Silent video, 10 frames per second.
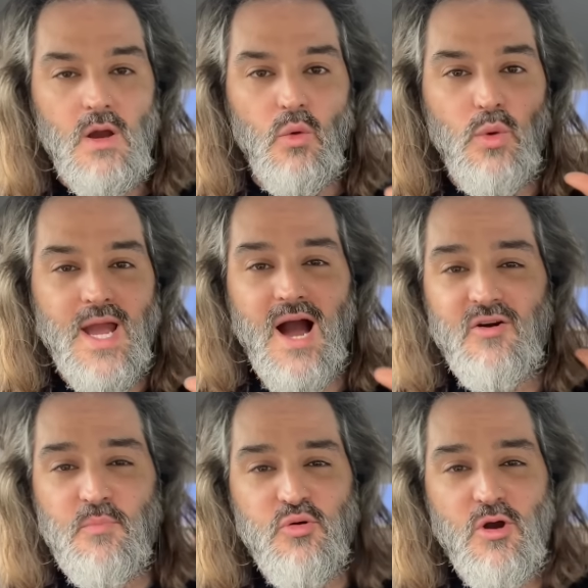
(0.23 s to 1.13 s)
We are
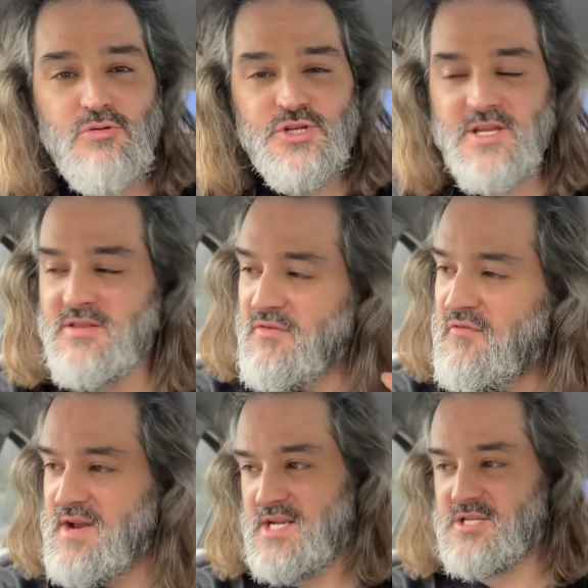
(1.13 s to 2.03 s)
approaching the
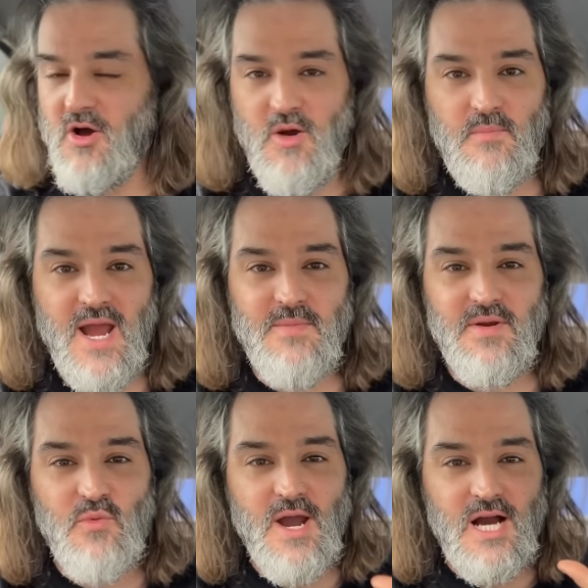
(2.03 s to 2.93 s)
finish line,
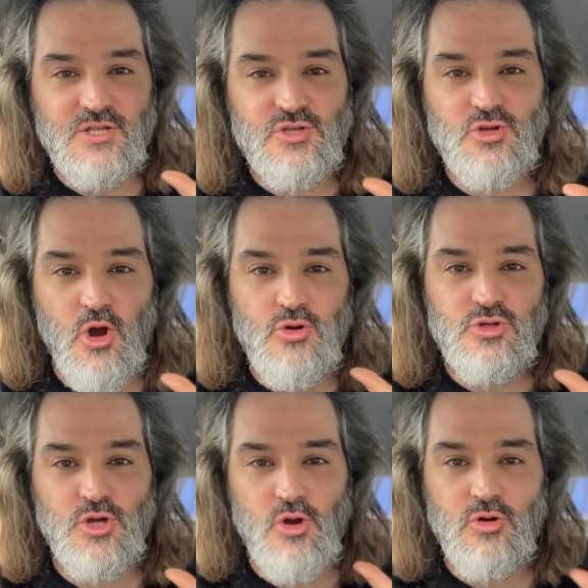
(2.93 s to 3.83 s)
baby. We are so,
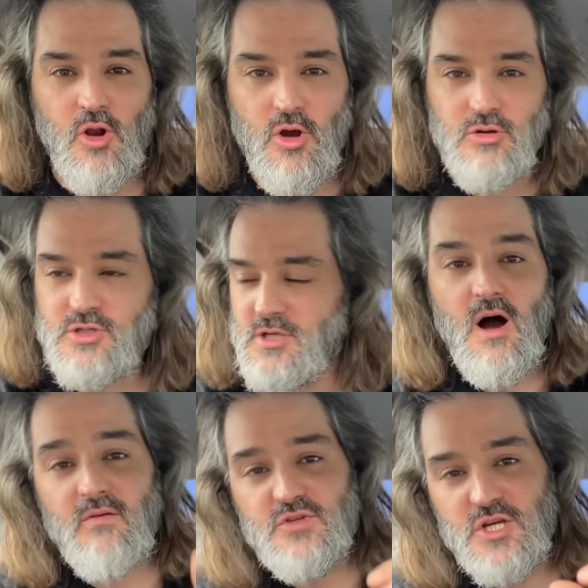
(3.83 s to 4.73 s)
so close.
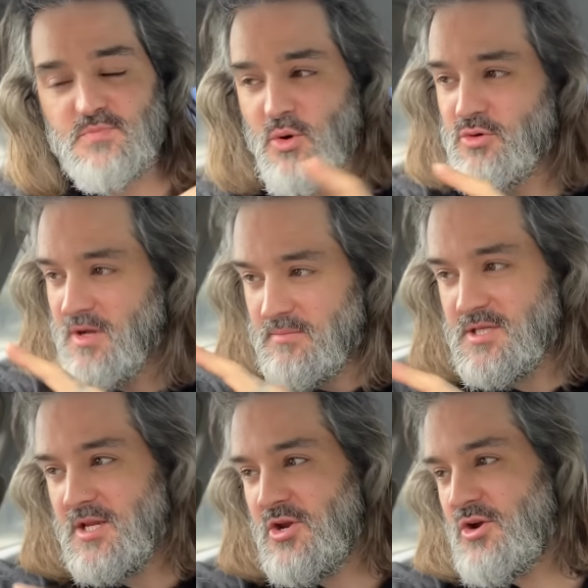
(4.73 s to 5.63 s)
I've just pulled up
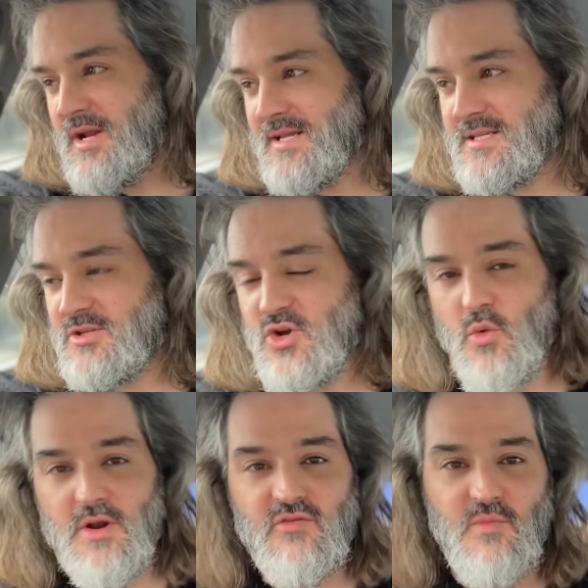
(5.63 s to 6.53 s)
to the unit to do
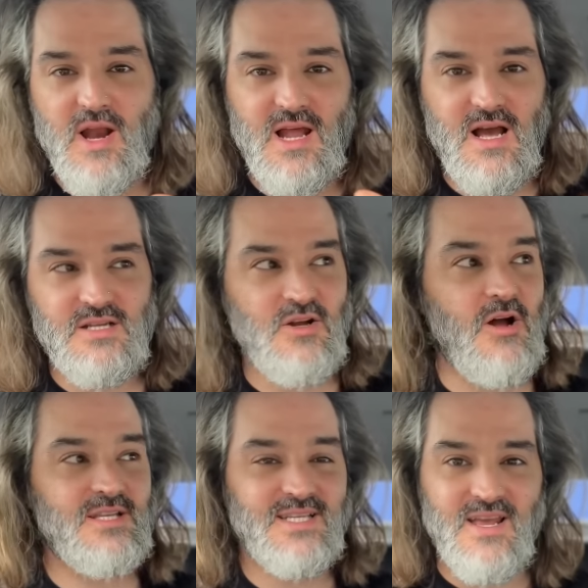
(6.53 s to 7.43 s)
one of my last,
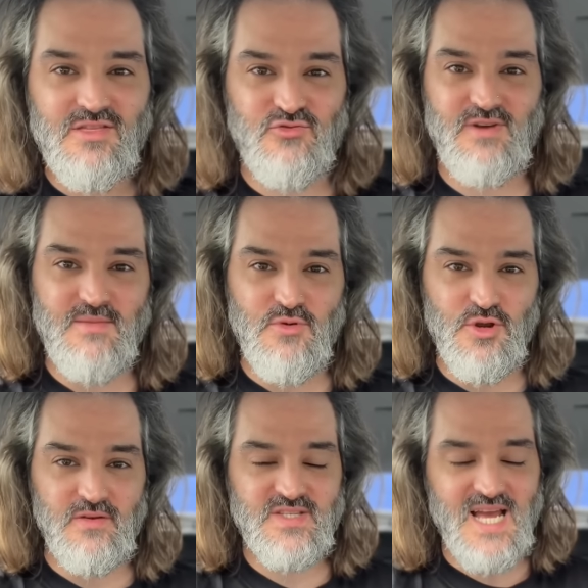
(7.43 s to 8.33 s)
I'd say, three
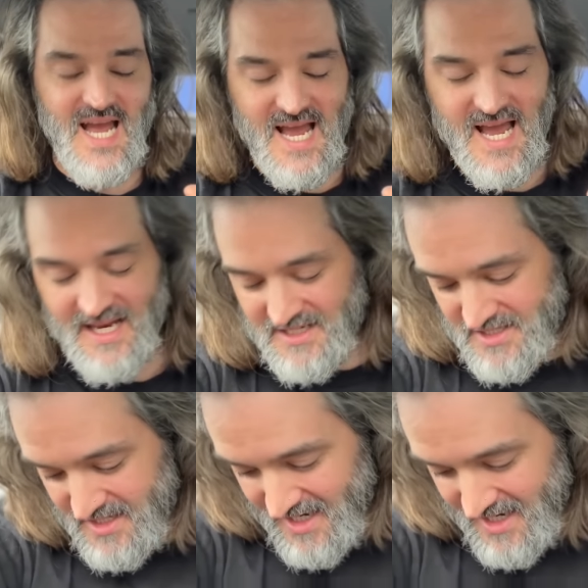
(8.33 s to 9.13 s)
moves, and